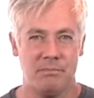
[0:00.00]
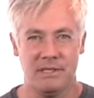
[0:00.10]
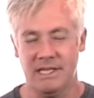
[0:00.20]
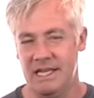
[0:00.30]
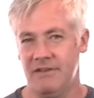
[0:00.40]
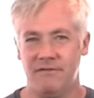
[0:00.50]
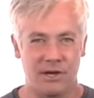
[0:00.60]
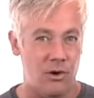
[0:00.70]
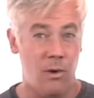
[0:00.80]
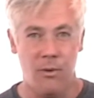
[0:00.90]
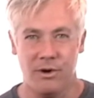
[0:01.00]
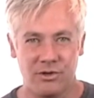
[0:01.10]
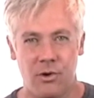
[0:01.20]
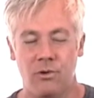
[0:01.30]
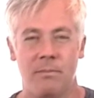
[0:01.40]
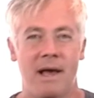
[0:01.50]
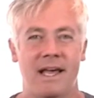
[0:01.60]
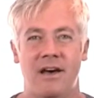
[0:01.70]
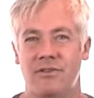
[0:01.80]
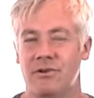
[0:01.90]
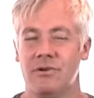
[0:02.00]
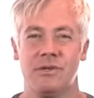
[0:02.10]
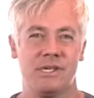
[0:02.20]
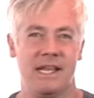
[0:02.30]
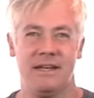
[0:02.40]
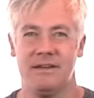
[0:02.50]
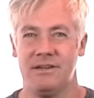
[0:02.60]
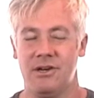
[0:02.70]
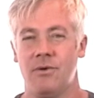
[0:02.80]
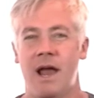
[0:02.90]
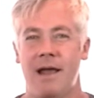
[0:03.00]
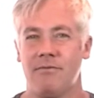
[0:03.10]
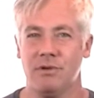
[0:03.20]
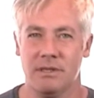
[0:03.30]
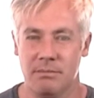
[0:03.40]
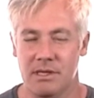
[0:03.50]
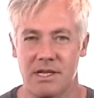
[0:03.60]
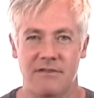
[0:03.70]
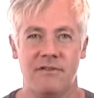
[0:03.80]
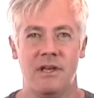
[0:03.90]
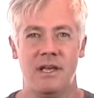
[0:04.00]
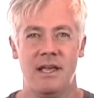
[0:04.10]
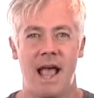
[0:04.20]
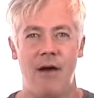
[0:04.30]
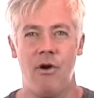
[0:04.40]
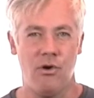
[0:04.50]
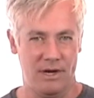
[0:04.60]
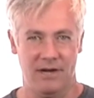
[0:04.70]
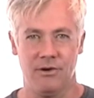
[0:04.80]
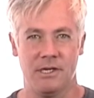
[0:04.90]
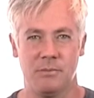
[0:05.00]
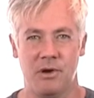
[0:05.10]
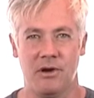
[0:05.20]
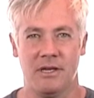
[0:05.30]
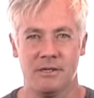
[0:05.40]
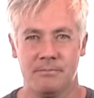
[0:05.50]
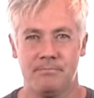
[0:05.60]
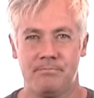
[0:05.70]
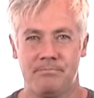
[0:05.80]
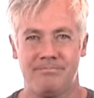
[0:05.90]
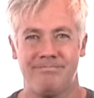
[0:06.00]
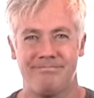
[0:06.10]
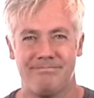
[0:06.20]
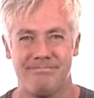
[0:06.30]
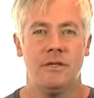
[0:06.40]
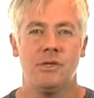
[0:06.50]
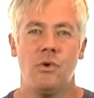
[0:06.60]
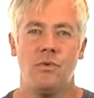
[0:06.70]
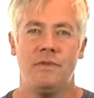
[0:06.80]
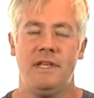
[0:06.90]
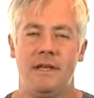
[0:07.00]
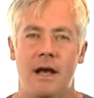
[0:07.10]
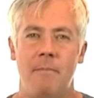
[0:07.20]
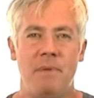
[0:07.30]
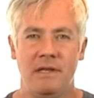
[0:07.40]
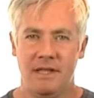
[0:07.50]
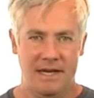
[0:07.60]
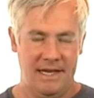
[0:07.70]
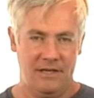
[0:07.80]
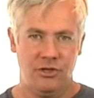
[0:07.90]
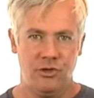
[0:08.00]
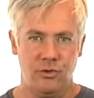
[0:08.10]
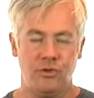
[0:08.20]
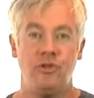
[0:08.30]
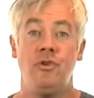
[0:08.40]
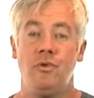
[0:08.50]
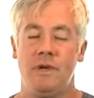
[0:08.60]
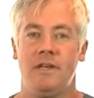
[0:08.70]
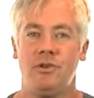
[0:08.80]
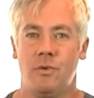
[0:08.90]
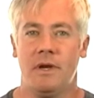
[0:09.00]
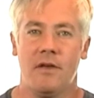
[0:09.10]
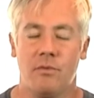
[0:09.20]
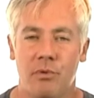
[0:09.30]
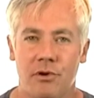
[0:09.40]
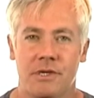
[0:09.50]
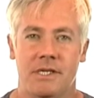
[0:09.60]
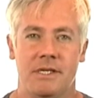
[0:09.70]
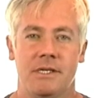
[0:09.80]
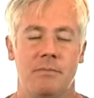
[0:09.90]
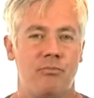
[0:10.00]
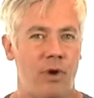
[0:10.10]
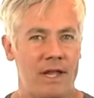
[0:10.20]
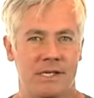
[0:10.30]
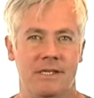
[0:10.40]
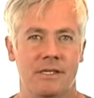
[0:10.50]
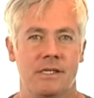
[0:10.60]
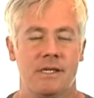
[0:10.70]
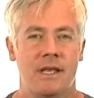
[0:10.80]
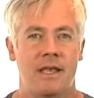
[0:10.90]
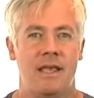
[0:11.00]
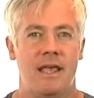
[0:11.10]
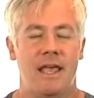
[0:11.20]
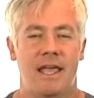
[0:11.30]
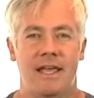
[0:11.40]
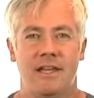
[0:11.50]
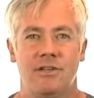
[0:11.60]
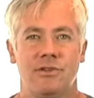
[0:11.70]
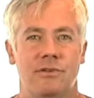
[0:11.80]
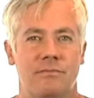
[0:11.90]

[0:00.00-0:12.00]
believe, what we're told by others, and, not really believe our own inner experience. So the ability to tune into another person's presence and